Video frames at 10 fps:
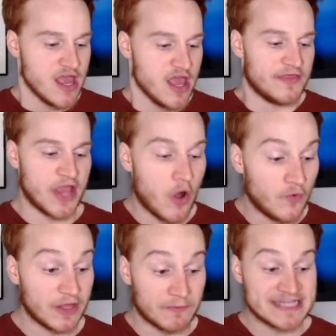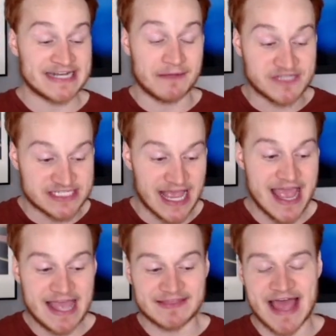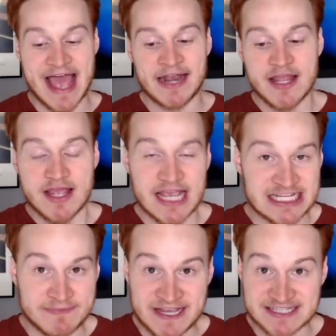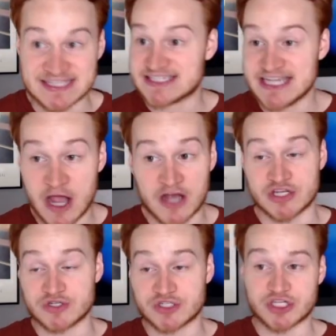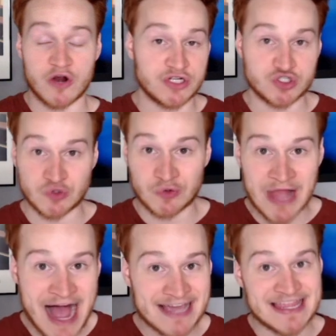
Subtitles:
The only reason I'm saying that is because the Seahawks are starting Drew Lock.